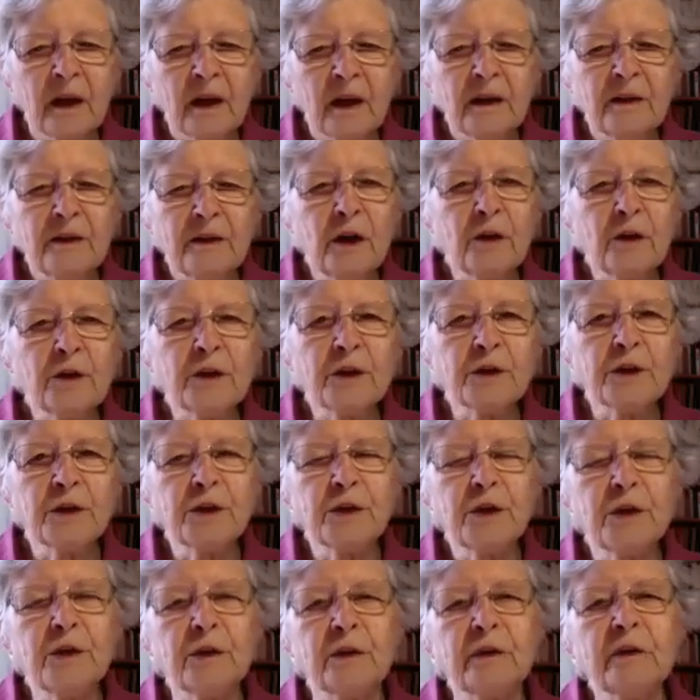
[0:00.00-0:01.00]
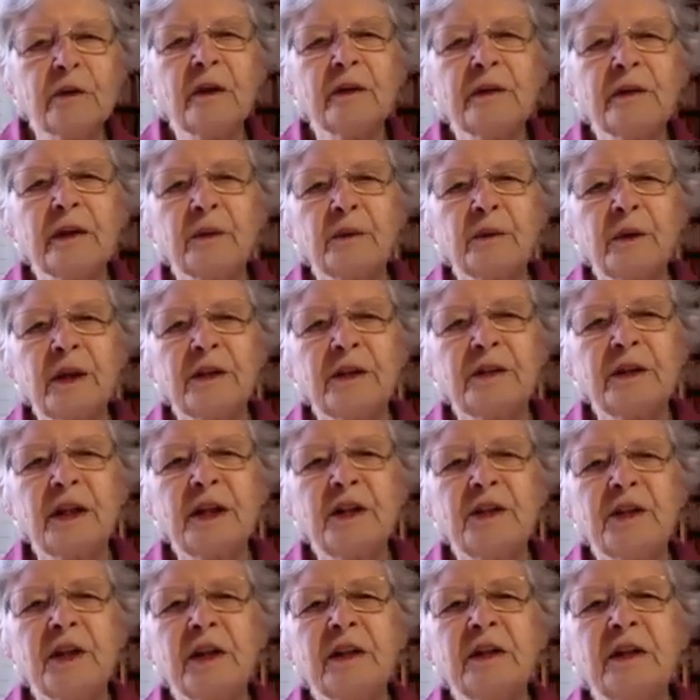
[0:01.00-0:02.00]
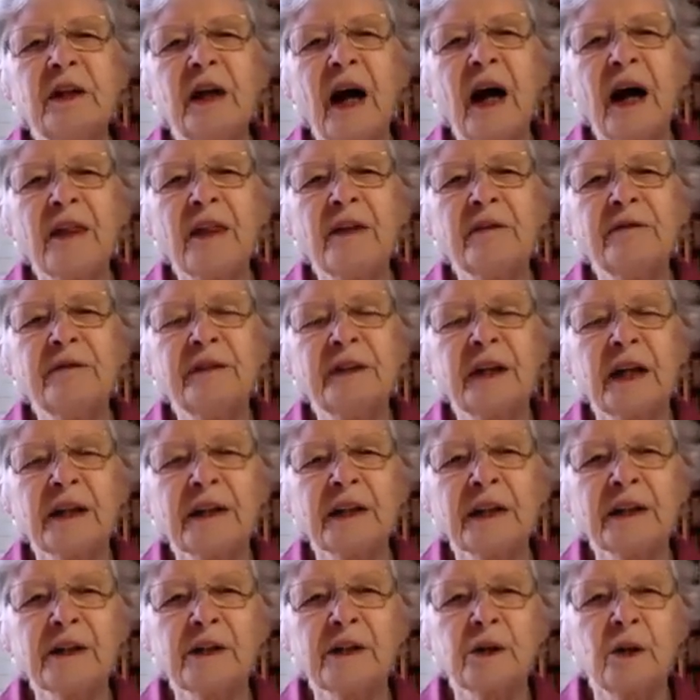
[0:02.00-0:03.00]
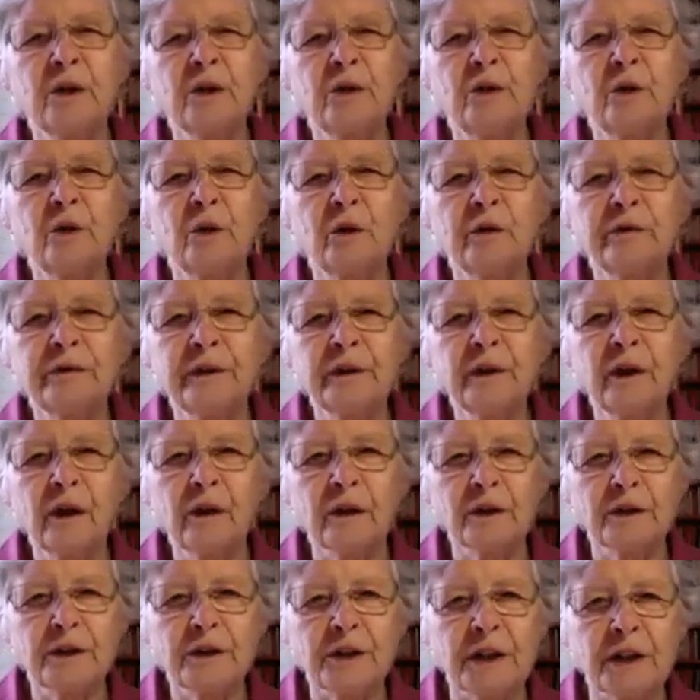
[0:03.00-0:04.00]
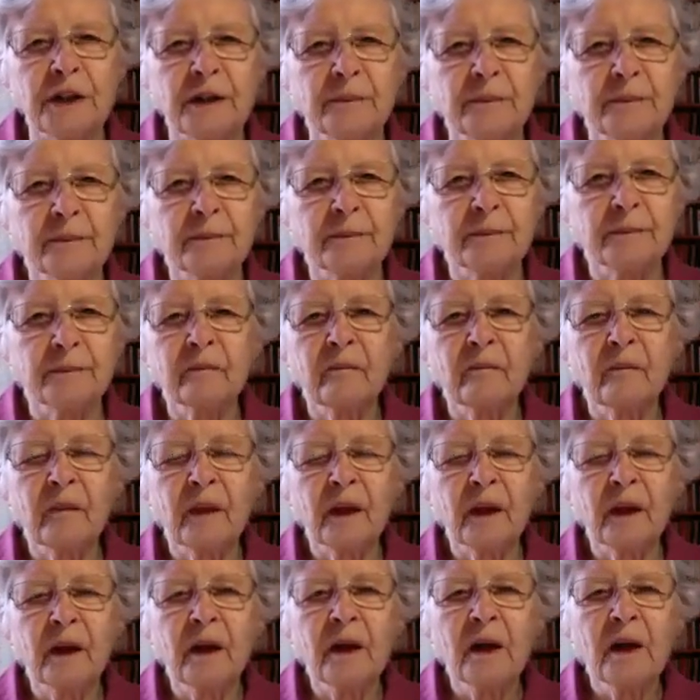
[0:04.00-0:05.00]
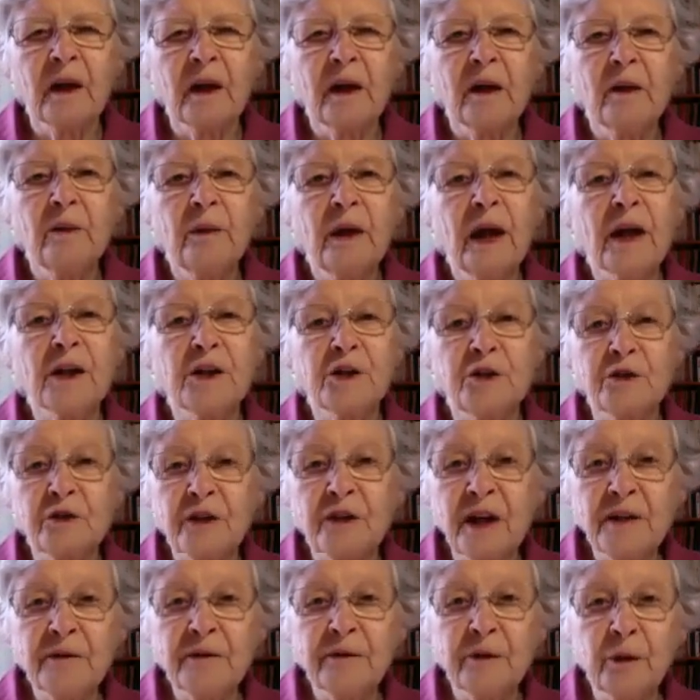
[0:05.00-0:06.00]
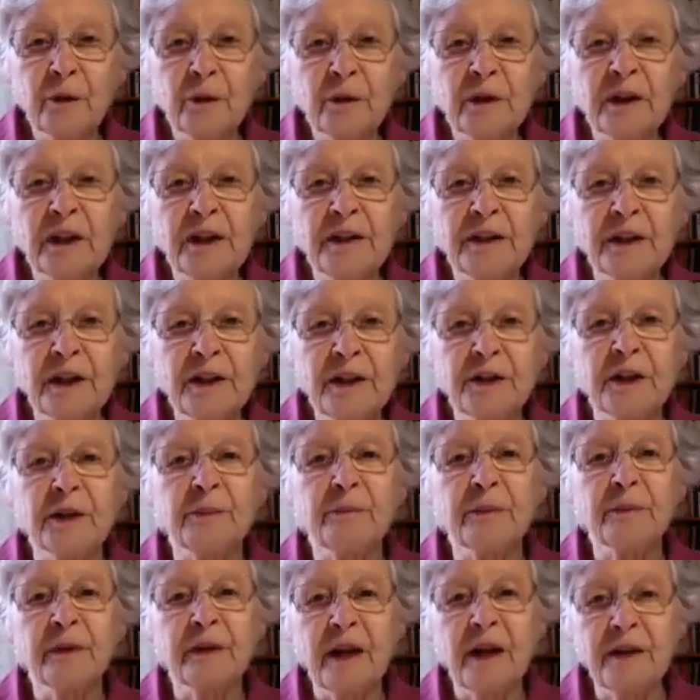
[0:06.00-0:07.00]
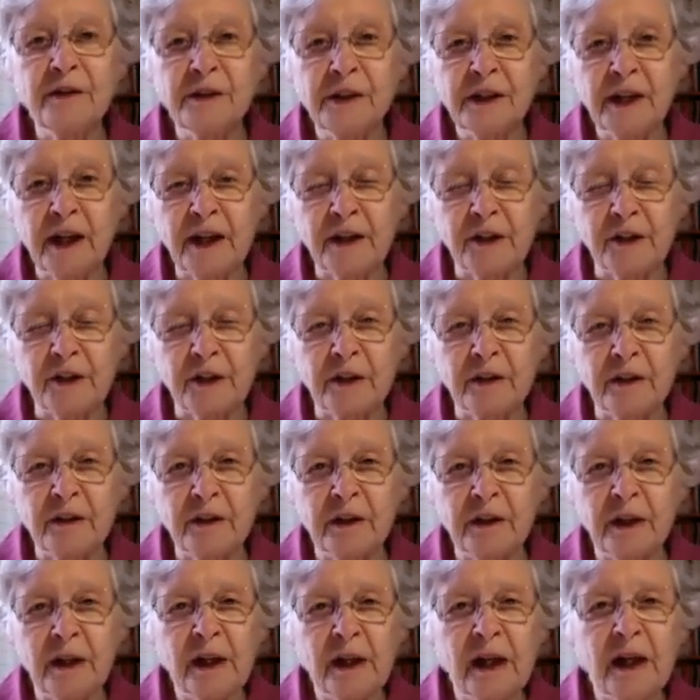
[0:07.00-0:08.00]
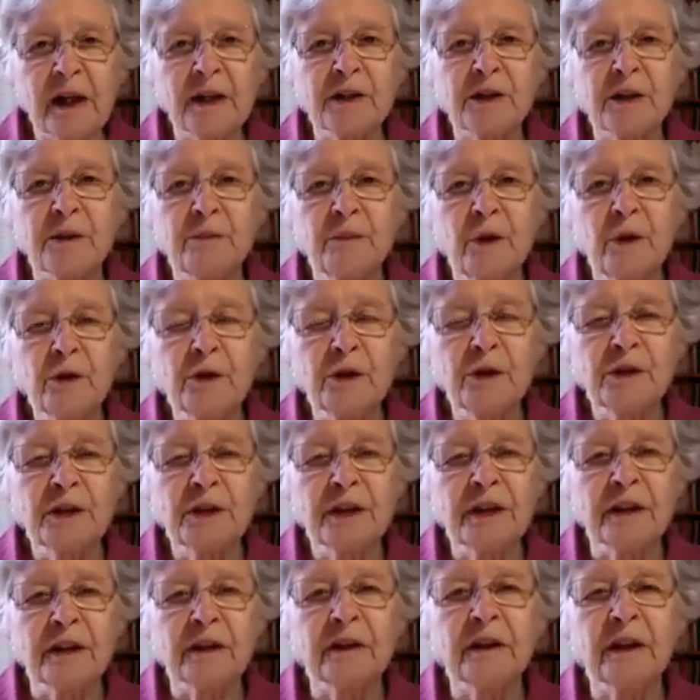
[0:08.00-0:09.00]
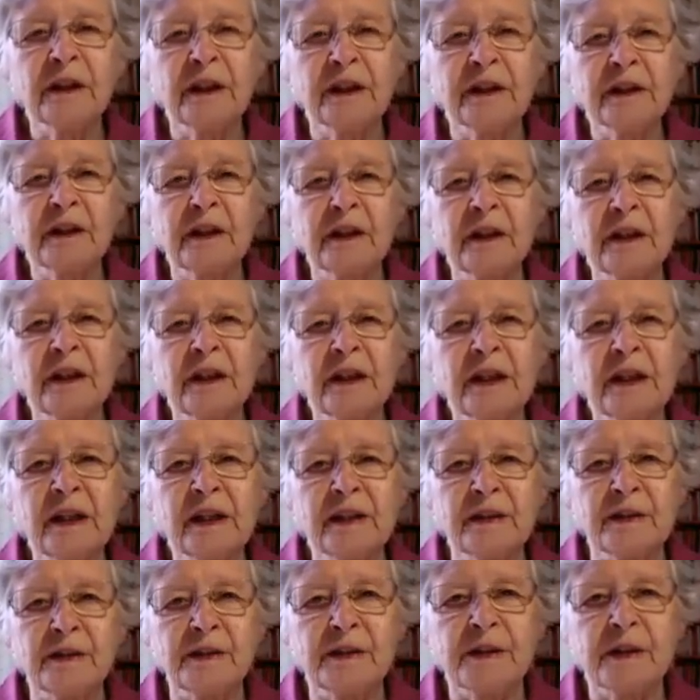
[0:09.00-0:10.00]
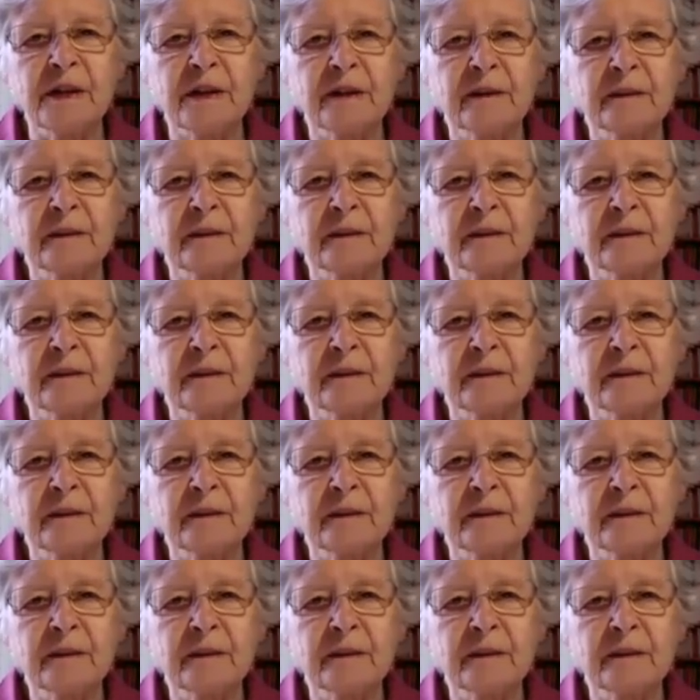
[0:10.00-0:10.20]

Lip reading: Notice too that we are teaching neither phonetics nor phonology. We are straightforwardly teaching pronunciation as the motor skill it clearly is.